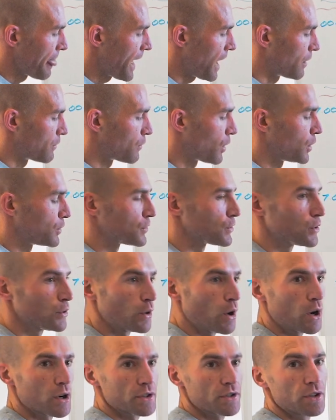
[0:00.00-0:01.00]
I ran
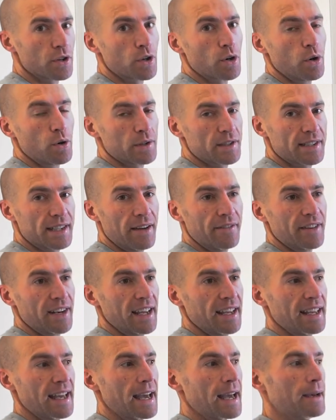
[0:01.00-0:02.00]
2 hours to go, 7
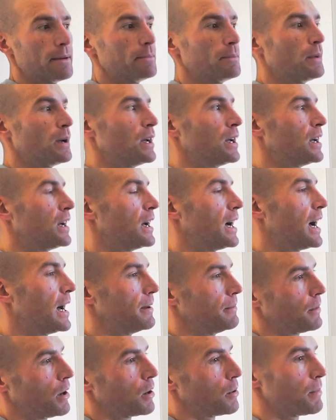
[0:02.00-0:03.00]
a.m.
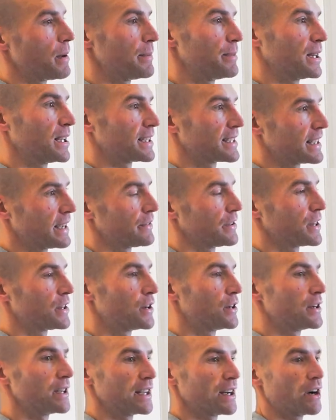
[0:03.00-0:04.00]
and or maybe like
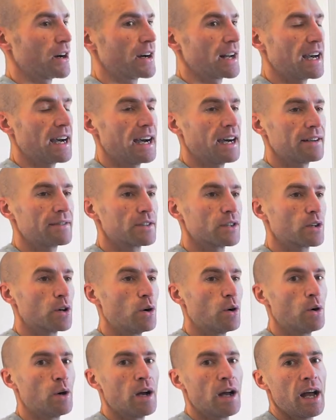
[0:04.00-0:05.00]
7:30, an hour and a half to
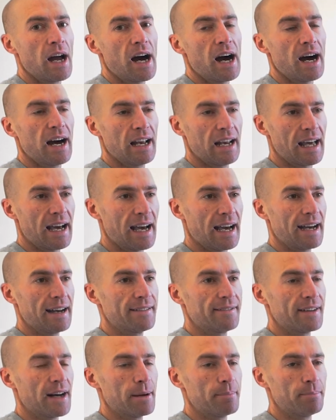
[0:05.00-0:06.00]
go, I'll
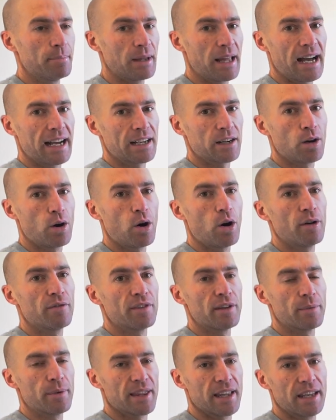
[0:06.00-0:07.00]
have a black
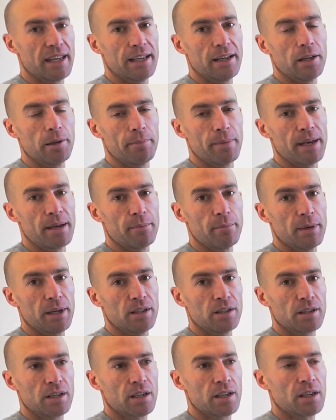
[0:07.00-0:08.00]
coffee with a little bit of
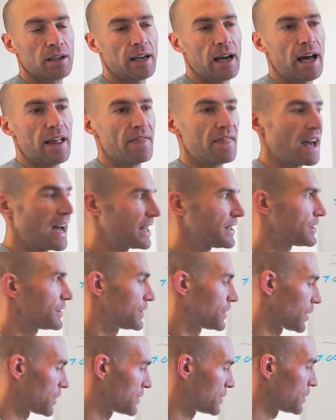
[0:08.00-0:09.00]
milk. And that
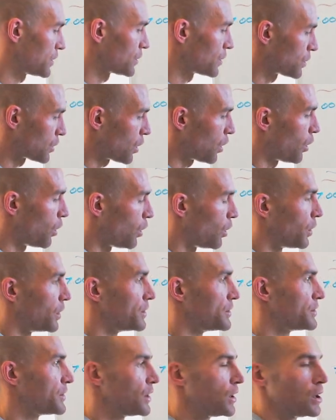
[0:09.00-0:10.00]
doesn't
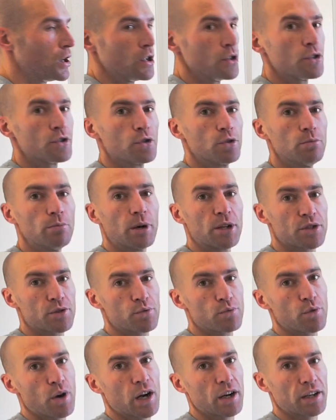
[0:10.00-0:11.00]
cause too much
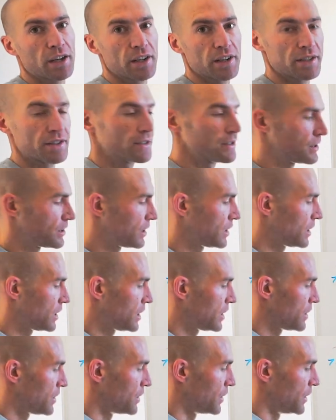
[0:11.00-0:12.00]
ruckus
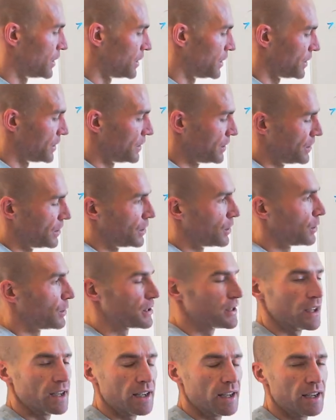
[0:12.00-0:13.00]
that, you know,
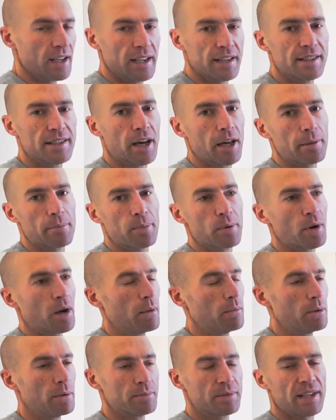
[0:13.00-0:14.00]
it's not a
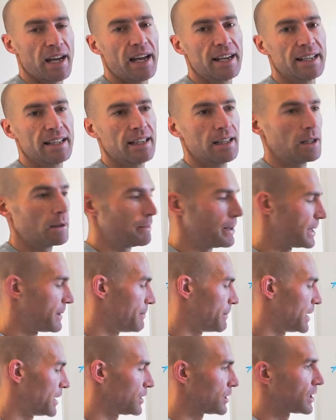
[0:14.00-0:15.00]
problem. Tiny little bit of
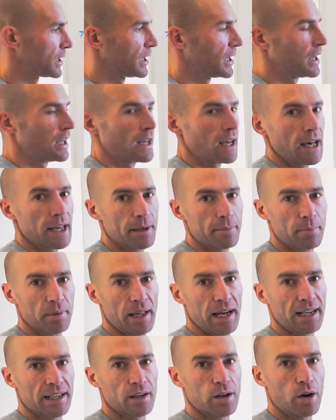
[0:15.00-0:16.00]
milk and a
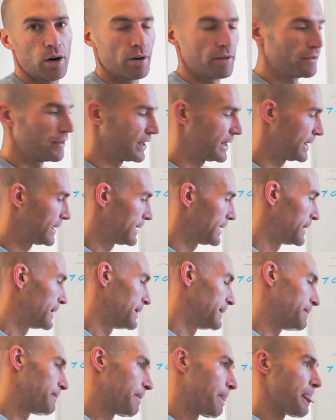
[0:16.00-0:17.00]
black coffee.
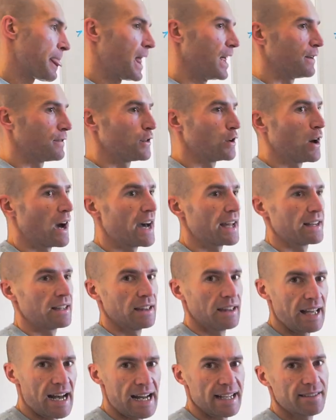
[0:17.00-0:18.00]
If you had a
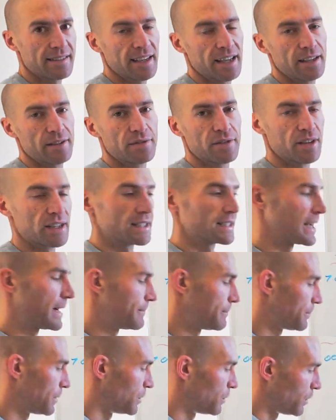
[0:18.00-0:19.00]
latte, for
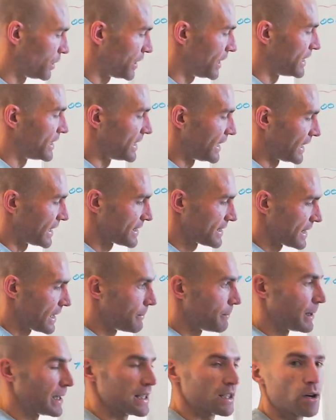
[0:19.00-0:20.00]
example, well then yes,
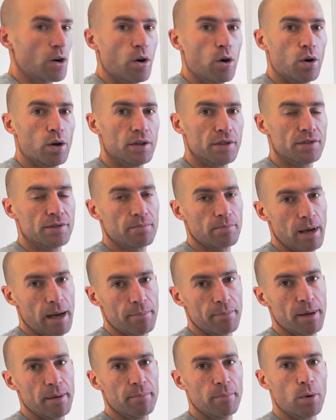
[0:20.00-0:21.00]
that might cause a
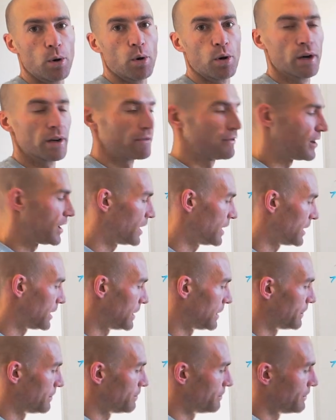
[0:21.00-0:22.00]
bit more of
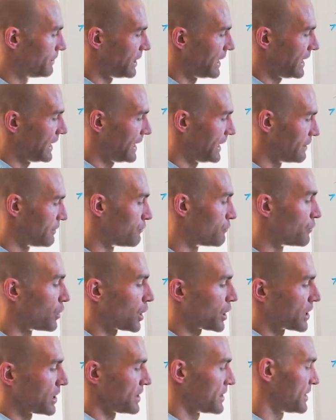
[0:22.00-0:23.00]
a
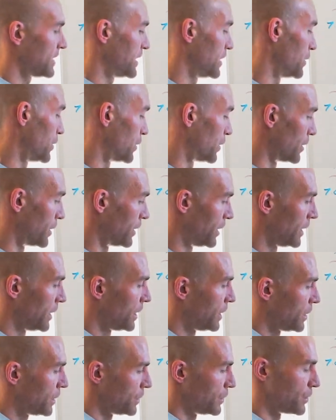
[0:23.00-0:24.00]
ruckus in
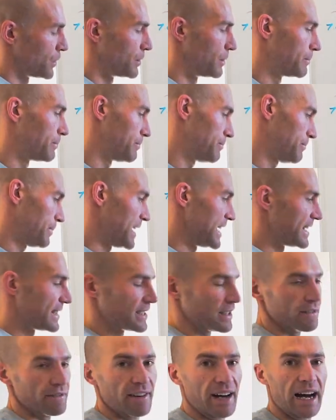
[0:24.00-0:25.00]
your peaks
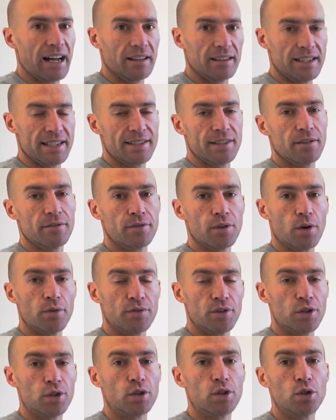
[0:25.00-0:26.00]
and valleys of
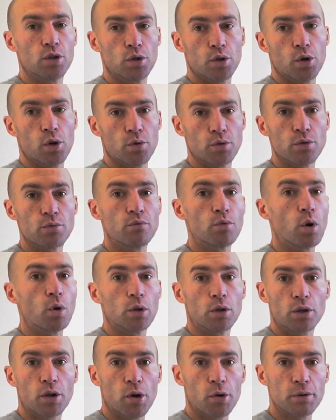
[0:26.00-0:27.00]
your glucose
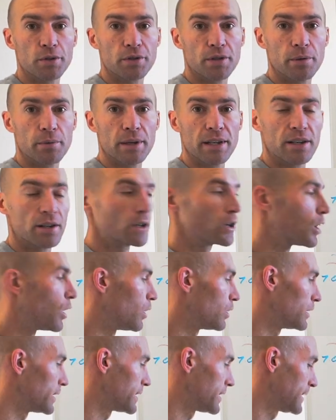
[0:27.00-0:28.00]
roller coaster, we could
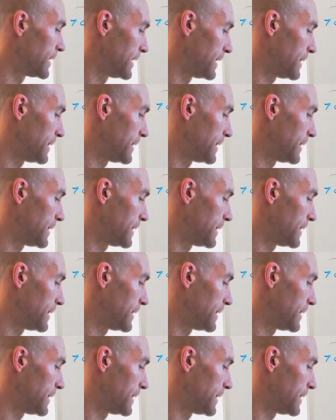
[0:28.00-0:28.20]
call it.